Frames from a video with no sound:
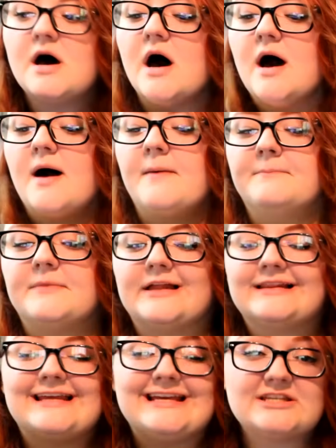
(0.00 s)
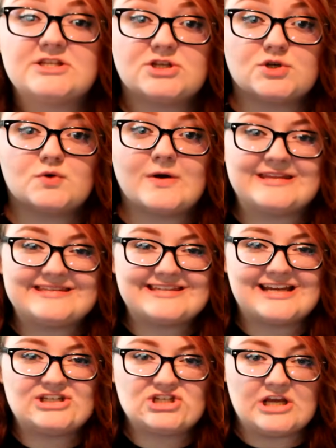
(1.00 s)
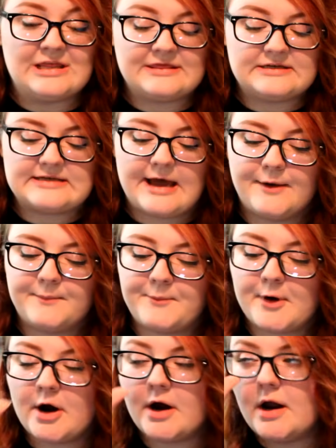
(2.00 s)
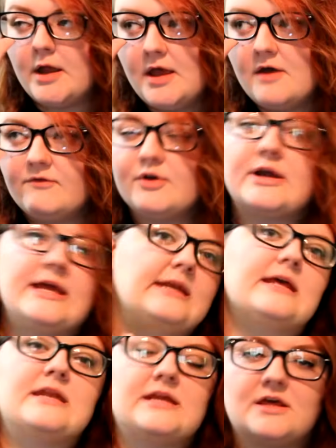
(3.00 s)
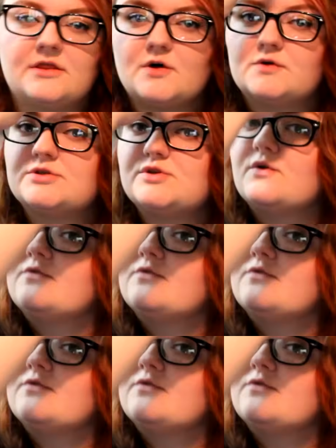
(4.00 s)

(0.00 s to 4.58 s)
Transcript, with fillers: Um, links to and such in the down bar, if you're in any of those, you